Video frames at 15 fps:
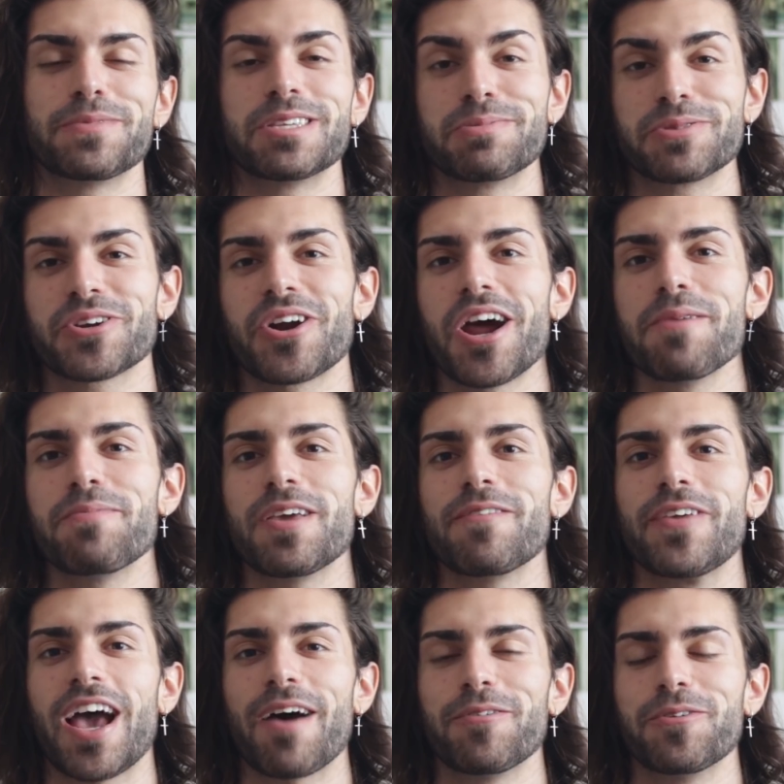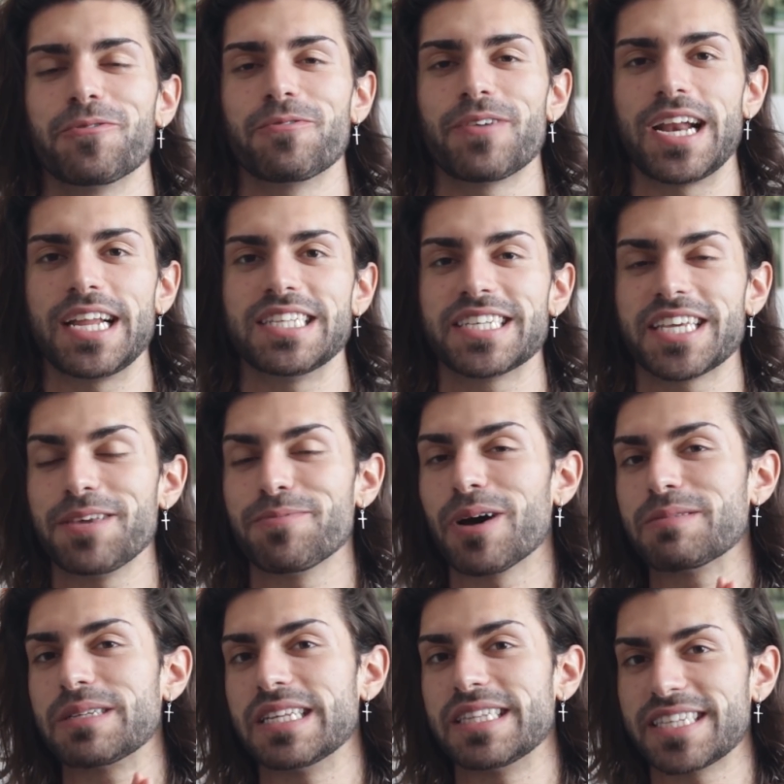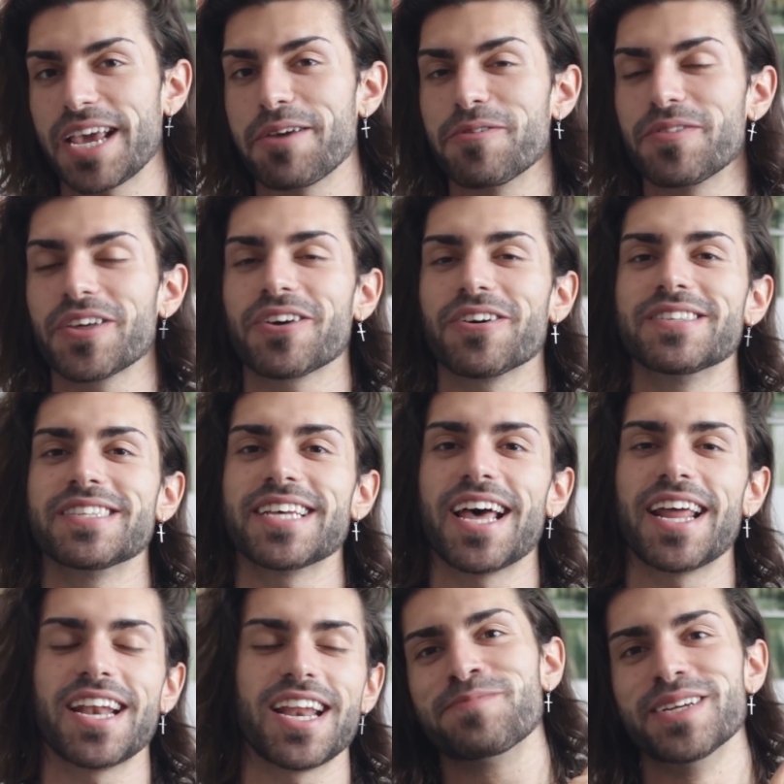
subscribe if you haven't already to keep up to date with the content.